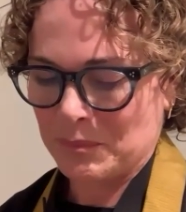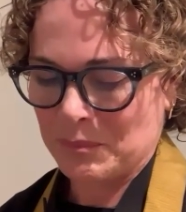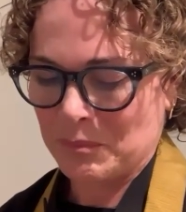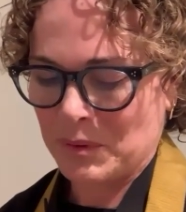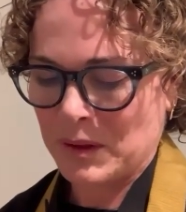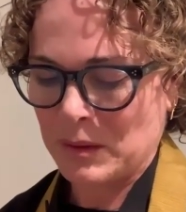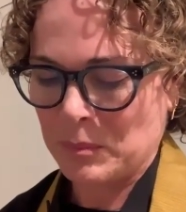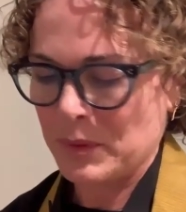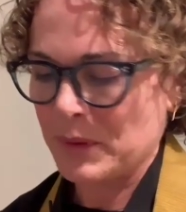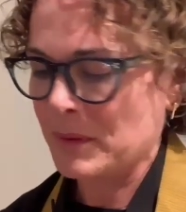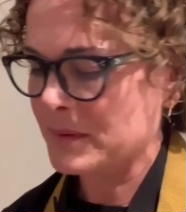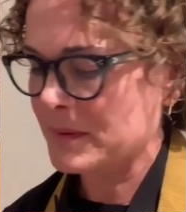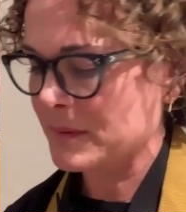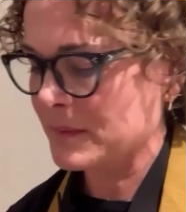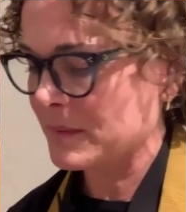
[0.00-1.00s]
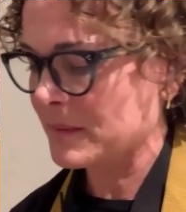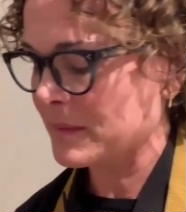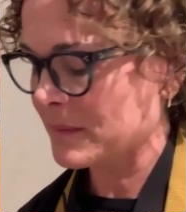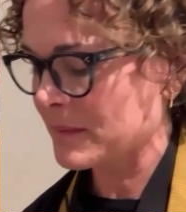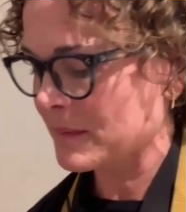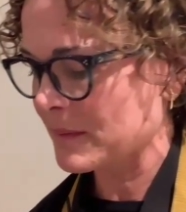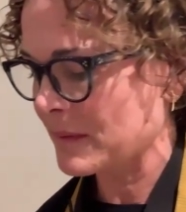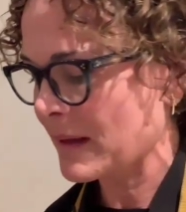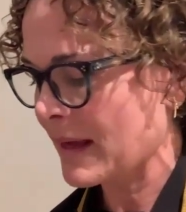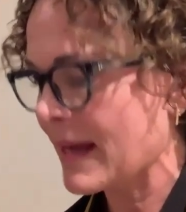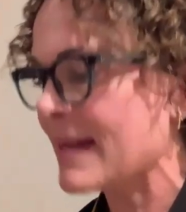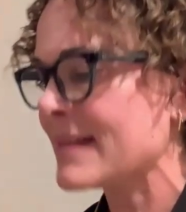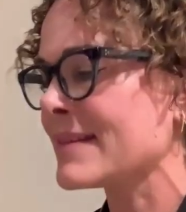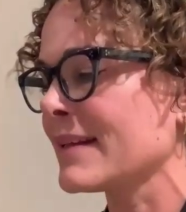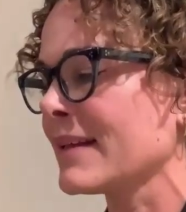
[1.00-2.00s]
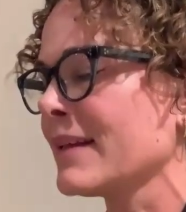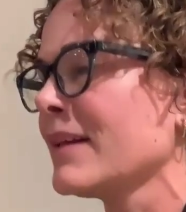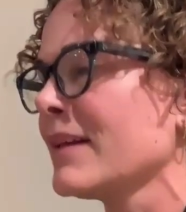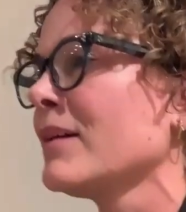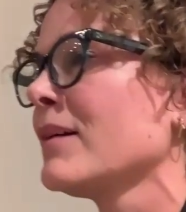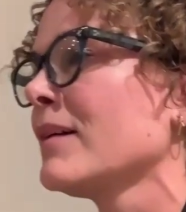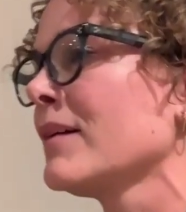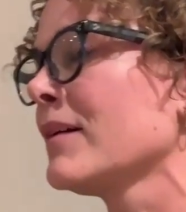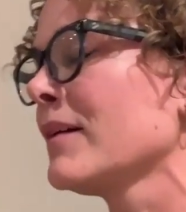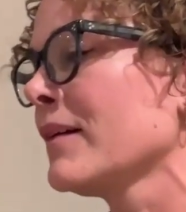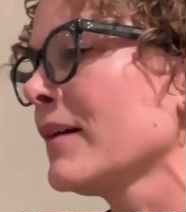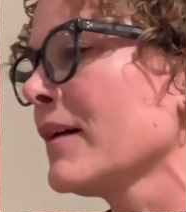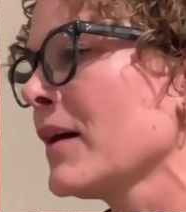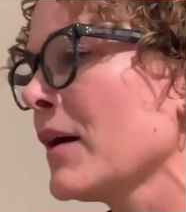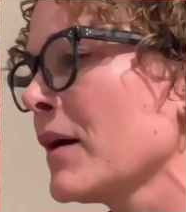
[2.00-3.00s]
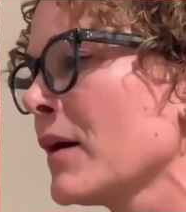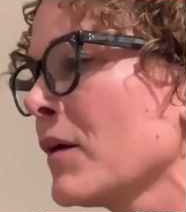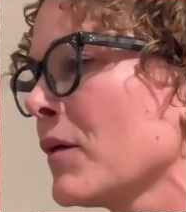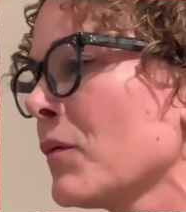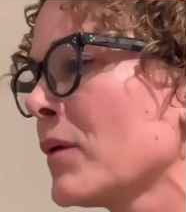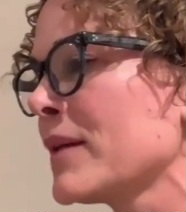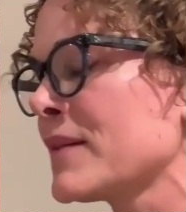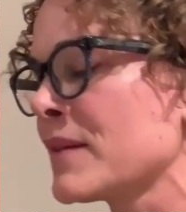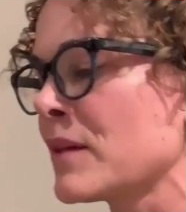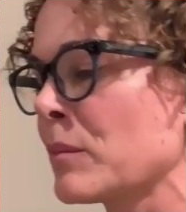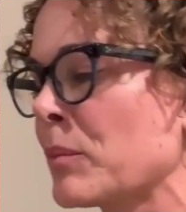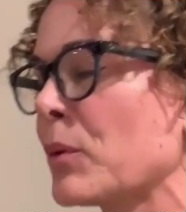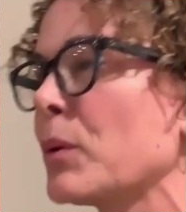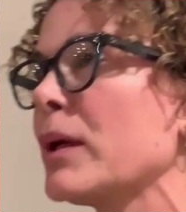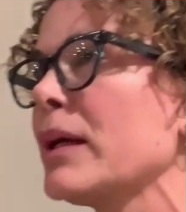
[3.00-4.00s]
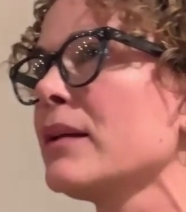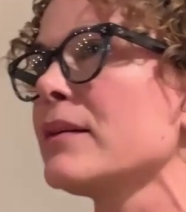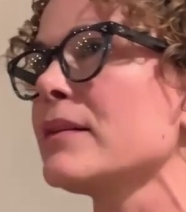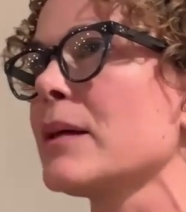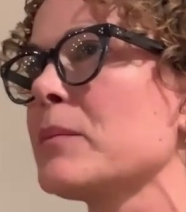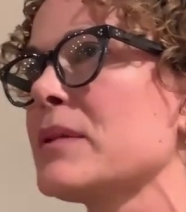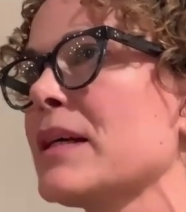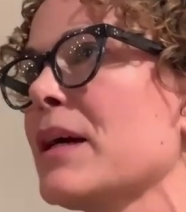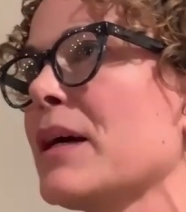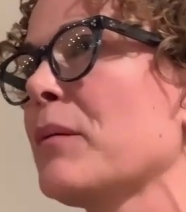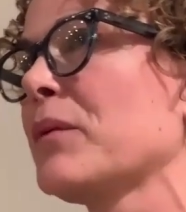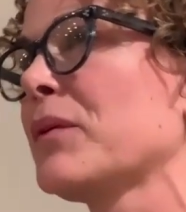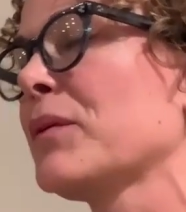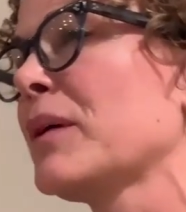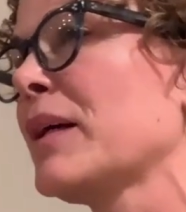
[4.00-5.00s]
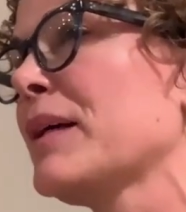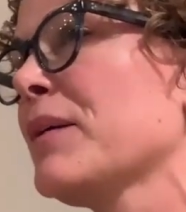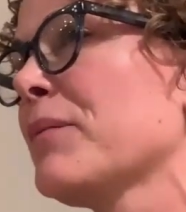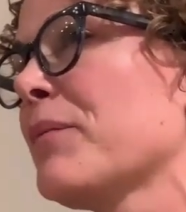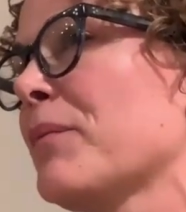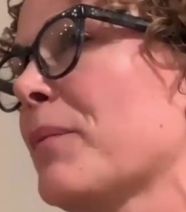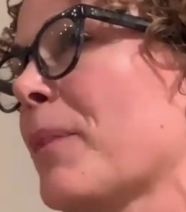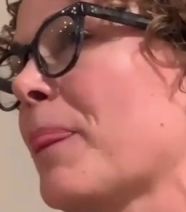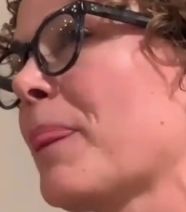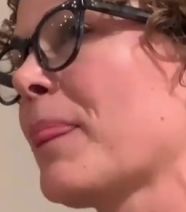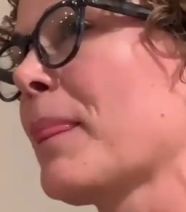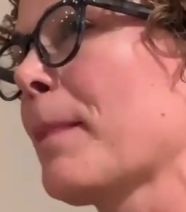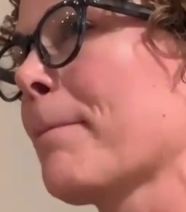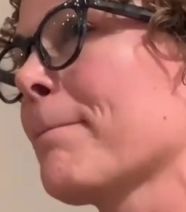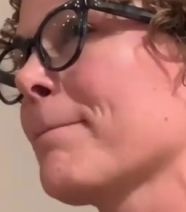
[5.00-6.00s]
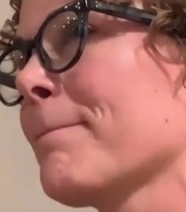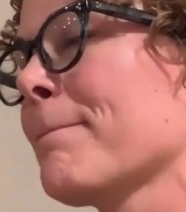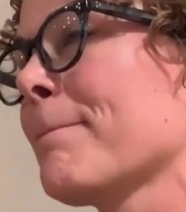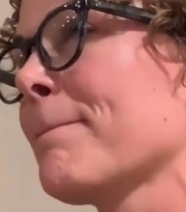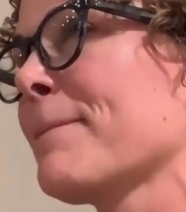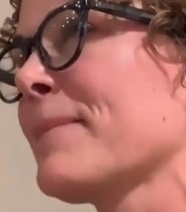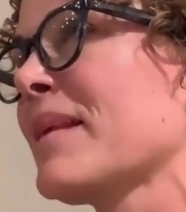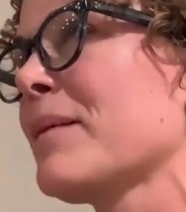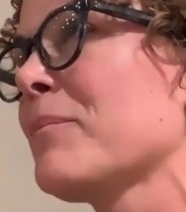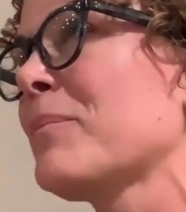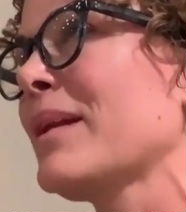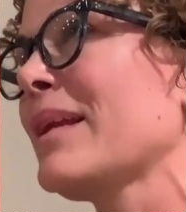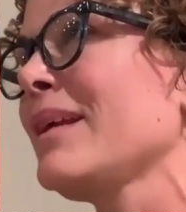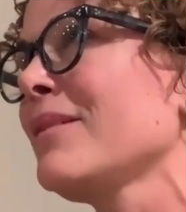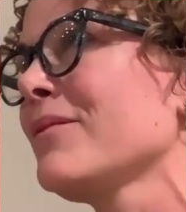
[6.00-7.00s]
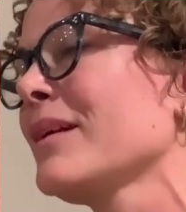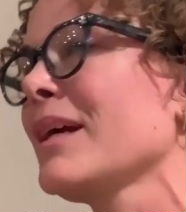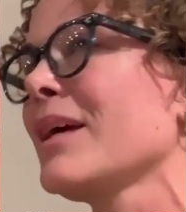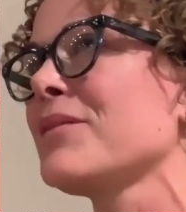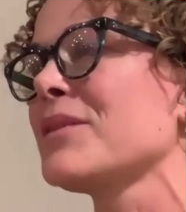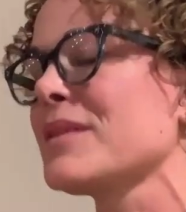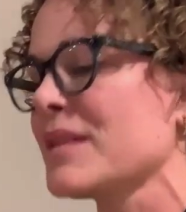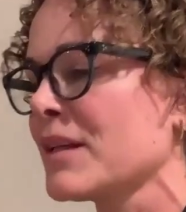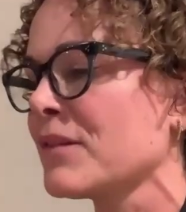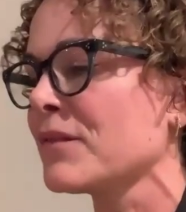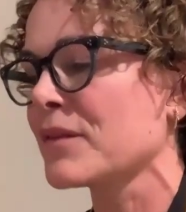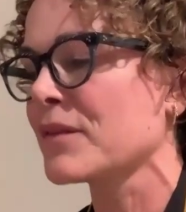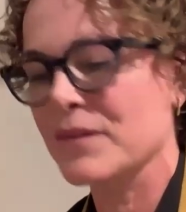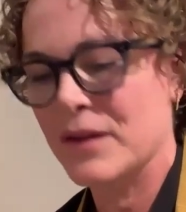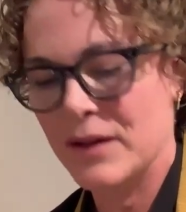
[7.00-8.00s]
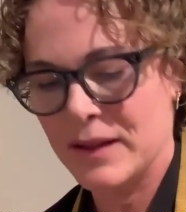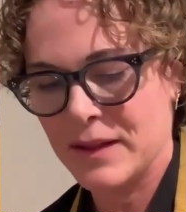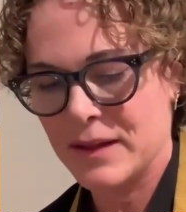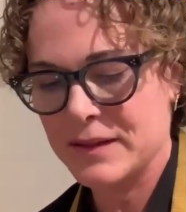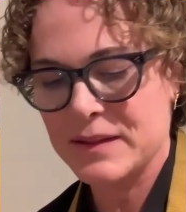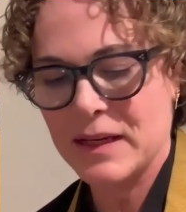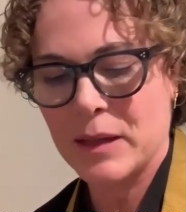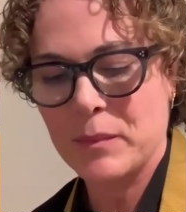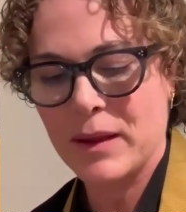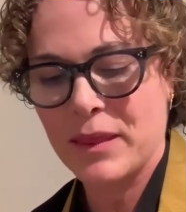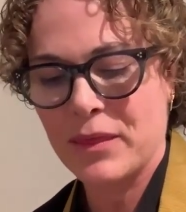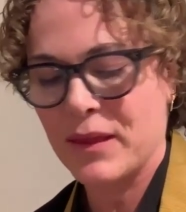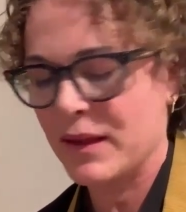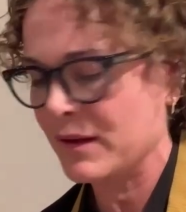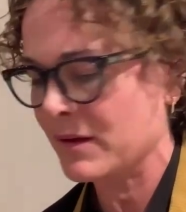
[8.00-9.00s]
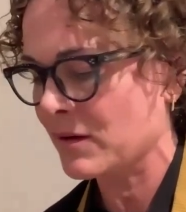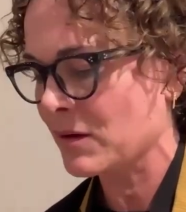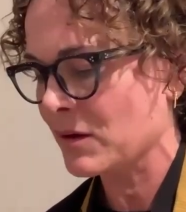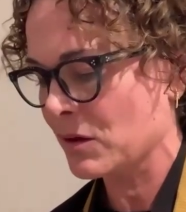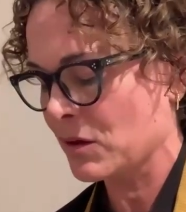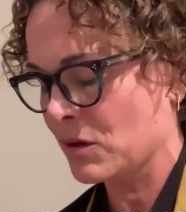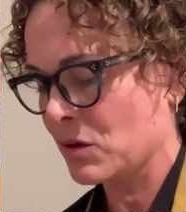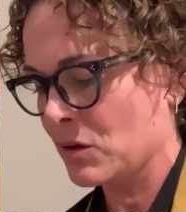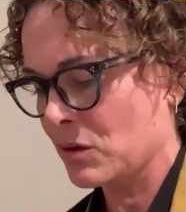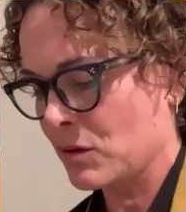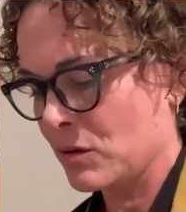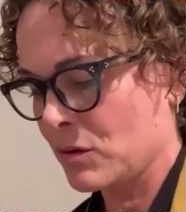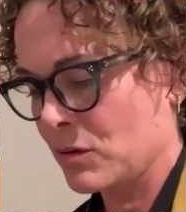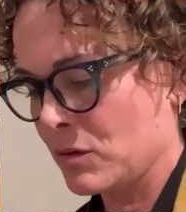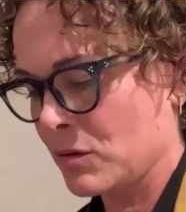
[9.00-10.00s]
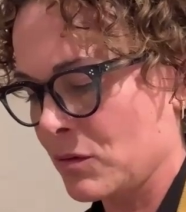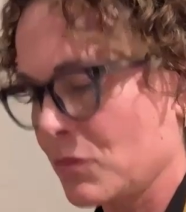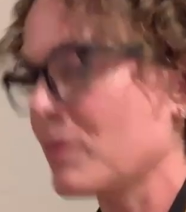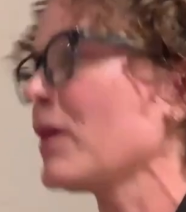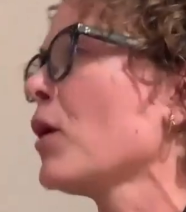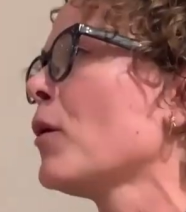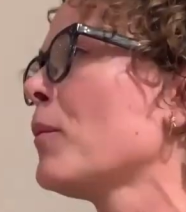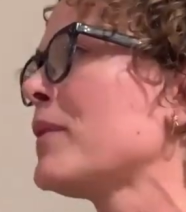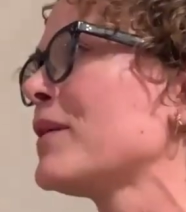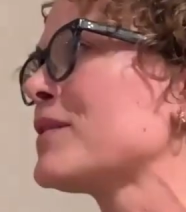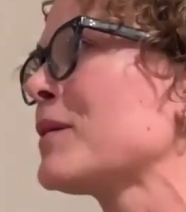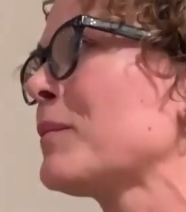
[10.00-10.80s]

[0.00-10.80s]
people asking, what's the point sometimes, right? But even after sitting for a very long time, I think we hope there's a